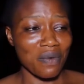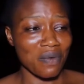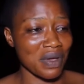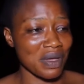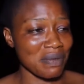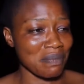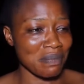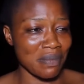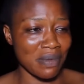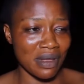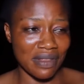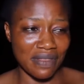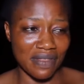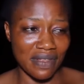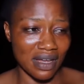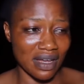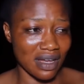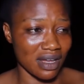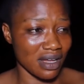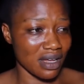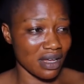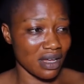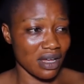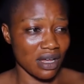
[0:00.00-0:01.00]
Queen Mother,
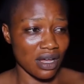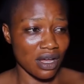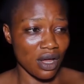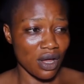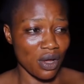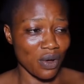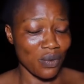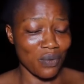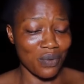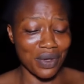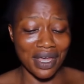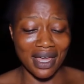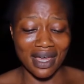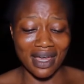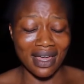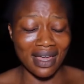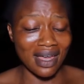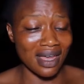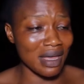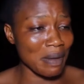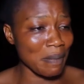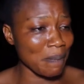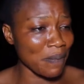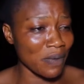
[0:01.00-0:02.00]
we
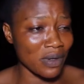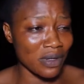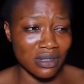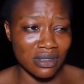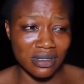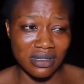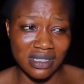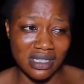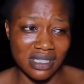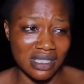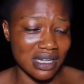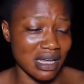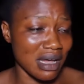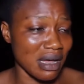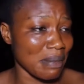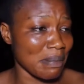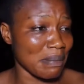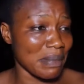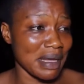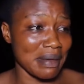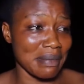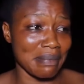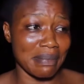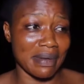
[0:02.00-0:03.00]
can't keep on losing our
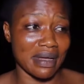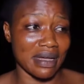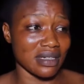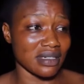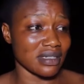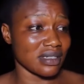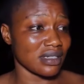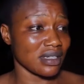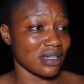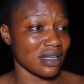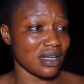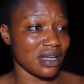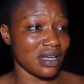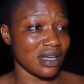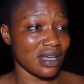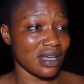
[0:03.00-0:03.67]
members.